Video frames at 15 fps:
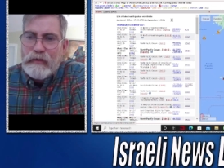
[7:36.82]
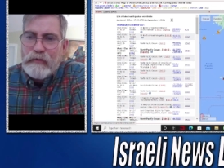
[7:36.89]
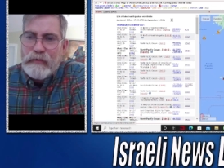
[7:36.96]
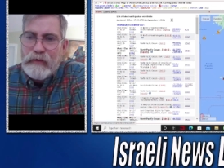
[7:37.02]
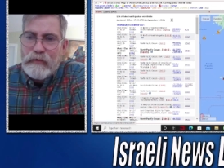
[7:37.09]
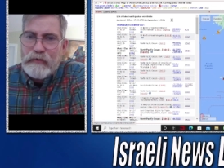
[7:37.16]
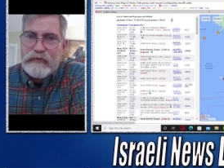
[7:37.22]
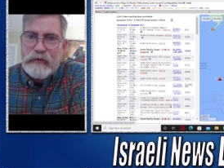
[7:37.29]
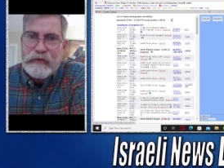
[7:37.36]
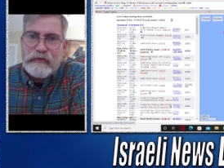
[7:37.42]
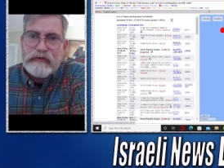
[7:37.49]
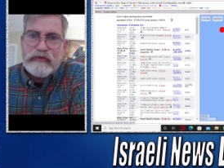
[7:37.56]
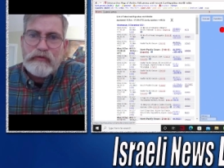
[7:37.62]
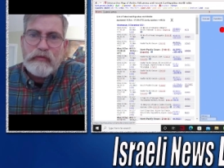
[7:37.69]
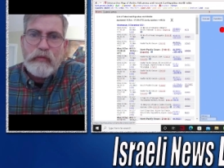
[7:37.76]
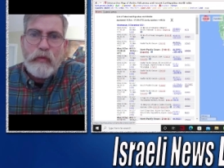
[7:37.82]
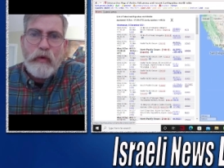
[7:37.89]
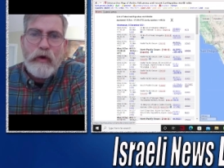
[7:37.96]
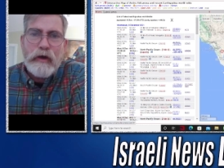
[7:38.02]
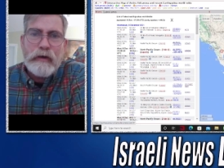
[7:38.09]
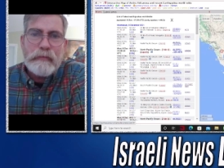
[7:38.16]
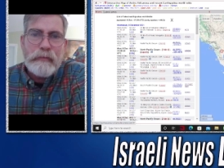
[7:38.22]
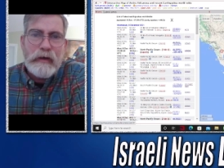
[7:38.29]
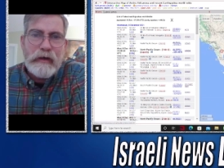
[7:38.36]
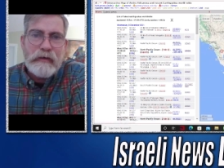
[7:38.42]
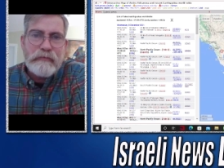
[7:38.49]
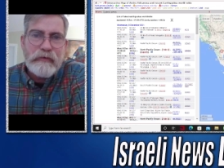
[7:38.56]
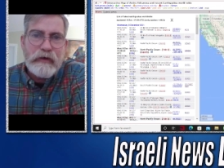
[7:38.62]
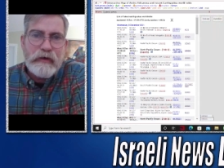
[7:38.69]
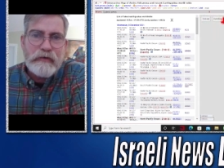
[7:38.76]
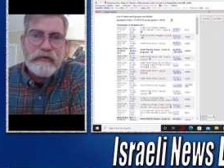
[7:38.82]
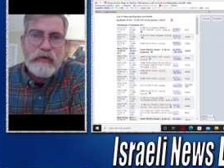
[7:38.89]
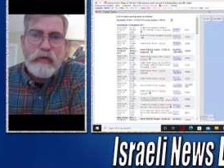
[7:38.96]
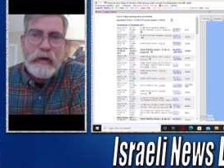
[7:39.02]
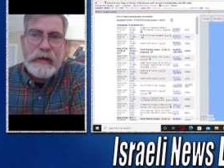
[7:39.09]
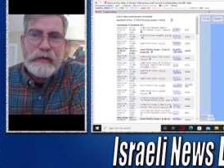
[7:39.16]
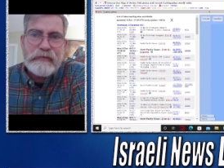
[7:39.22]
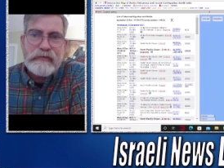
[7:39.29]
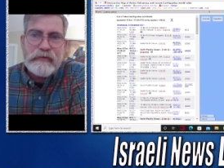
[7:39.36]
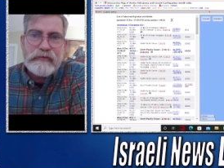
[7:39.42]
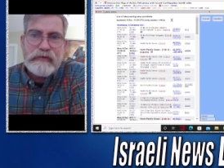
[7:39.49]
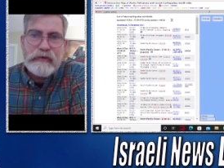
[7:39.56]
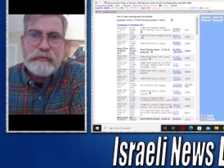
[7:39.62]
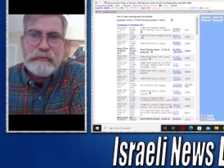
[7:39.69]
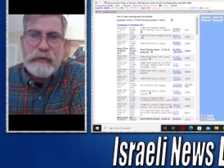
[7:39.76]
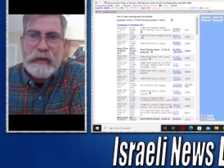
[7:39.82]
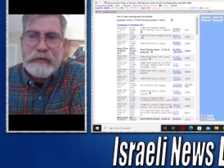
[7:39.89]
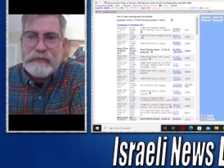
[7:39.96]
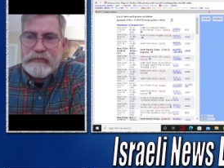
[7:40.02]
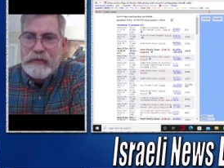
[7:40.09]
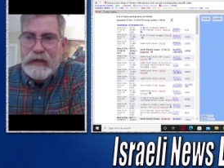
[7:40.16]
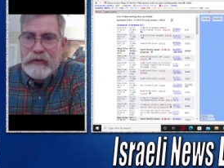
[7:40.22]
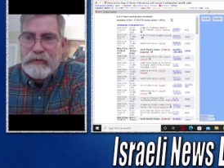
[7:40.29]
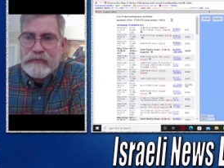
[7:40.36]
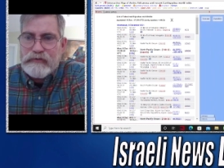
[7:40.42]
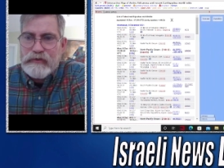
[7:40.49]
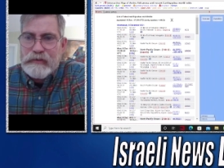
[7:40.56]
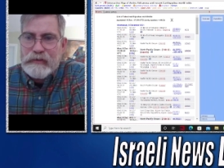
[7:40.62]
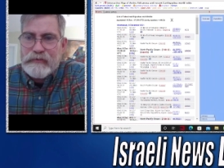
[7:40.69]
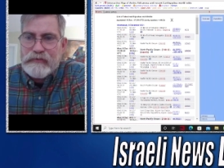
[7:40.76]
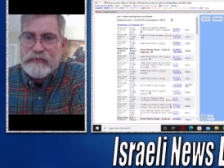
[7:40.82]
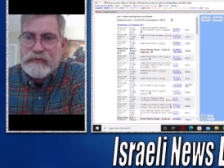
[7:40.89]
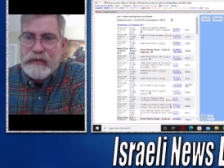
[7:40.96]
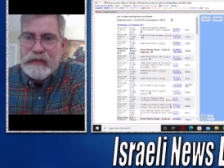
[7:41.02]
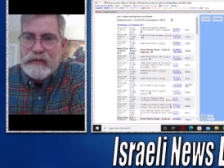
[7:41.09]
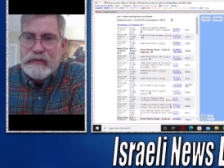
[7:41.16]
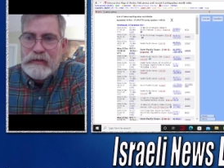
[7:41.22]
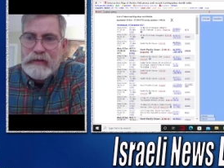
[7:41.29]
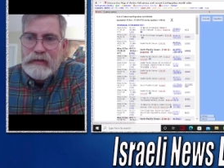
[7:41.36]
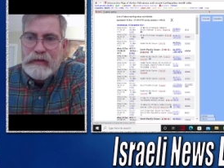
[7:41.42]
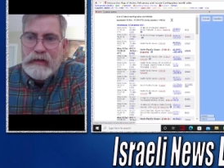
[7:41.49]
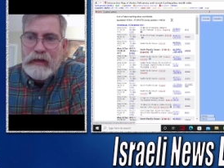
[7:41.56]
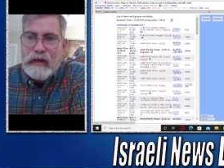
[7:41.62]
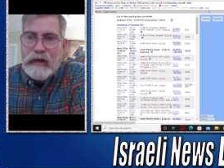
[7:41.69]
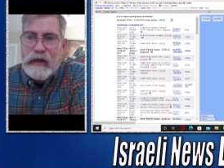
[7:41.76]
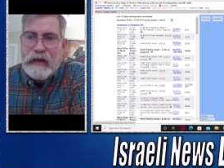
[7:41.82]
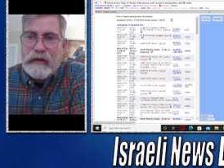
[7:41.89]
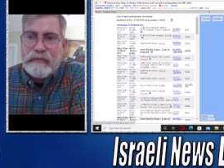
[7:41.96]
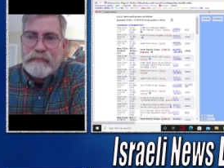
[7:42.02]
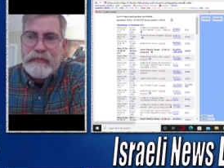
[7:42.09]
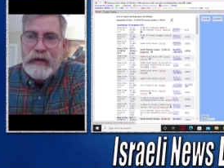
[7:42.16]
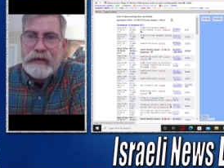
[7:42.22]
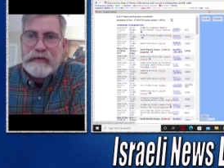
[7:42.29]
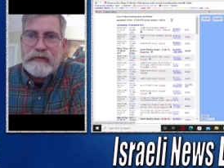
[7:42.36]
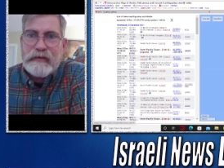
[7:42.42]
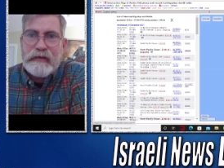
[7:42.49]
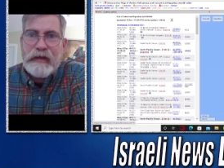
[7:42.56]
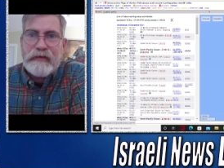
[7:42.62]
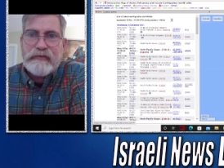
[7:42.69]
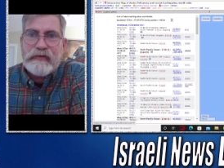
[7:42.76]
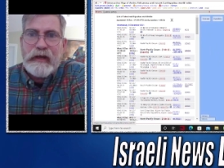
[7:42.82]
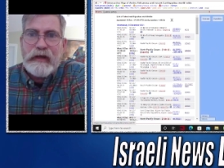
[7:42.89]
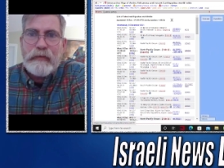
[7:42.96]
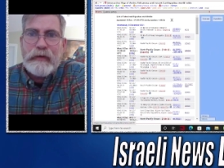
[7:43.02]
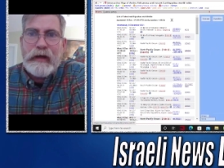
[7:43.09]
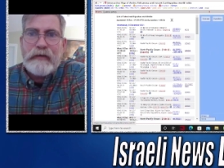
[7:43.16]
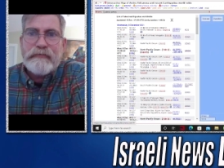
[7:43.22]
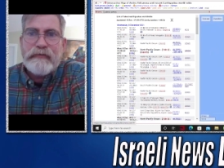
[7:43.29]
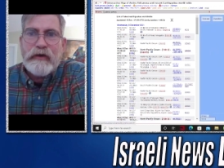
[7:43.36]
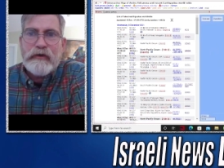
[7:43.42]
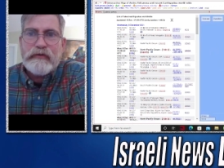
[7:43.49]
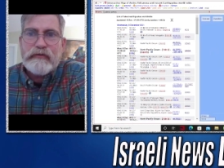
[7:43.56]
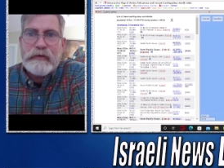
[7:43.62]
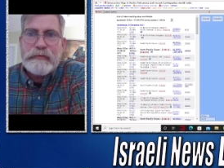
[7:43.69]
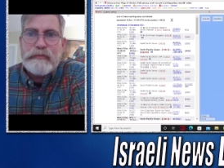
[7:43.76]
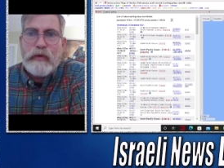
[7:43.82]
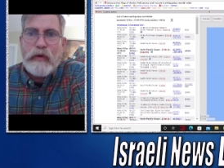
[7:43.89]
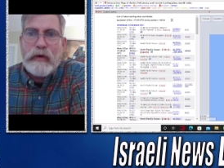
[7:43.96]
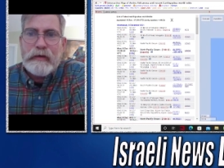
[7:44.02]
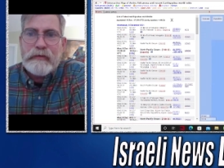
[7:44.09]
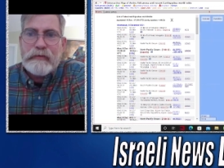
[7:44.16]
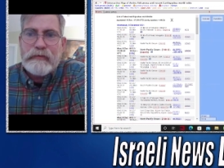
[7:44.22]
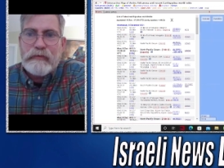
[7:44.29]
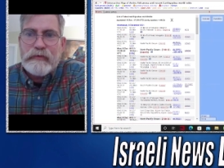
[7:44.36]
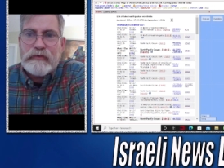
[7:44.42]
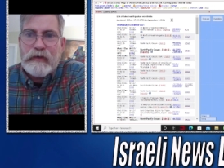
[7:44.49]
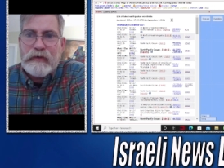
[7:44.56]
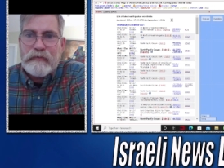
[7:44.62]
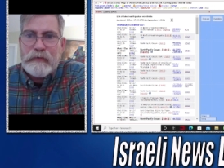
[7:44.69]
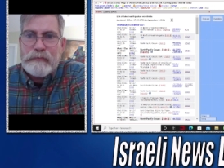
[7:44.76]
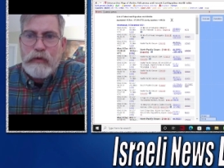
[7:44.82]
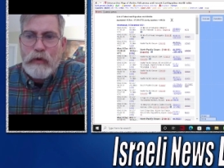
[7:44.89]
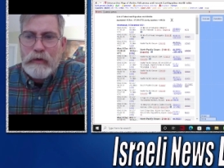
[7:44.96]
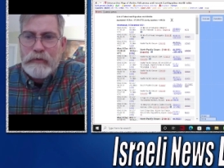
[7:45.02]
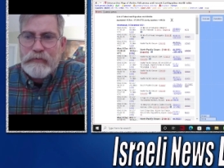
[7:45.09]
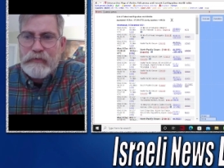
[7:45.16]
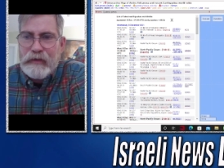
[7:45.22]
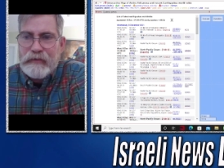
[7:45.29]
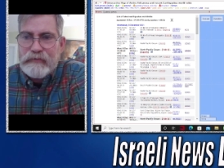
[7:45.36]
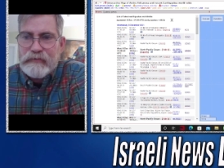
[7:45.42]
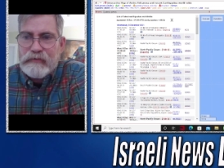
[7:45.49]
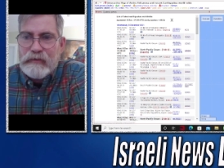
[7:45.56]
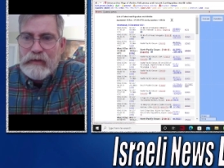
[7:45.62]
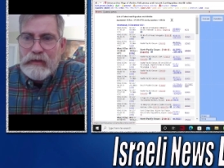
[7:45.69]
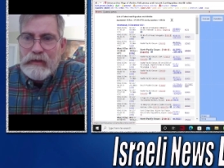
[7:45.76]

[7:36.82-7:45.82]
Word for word: There was a swarm of earthquakes that took place there, as you can see uh, in fact, yesterday when I first reported was going to report this,